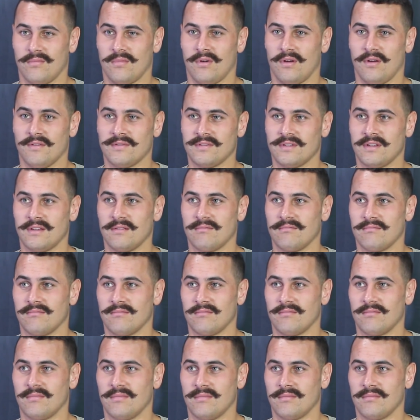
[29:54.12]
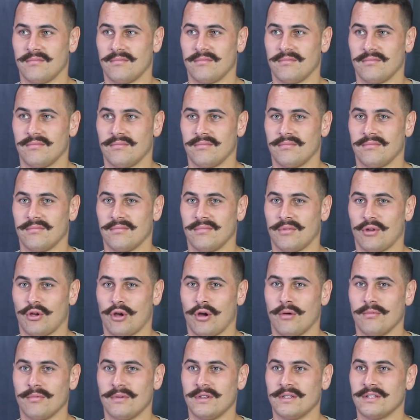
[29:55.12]
obviously
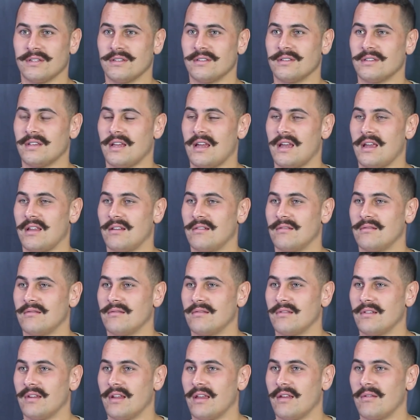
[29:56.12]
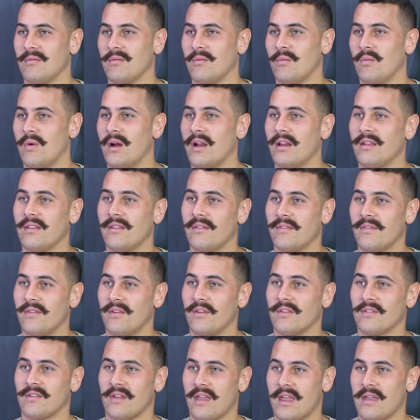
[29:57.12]
competitions aren't won in the
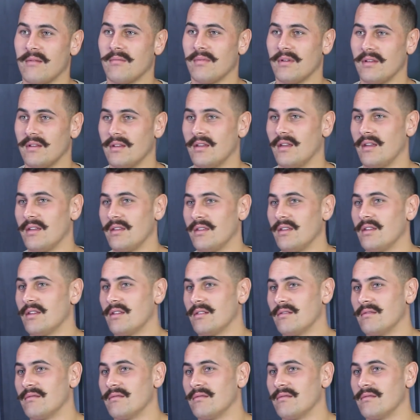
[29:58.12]
first game, but you can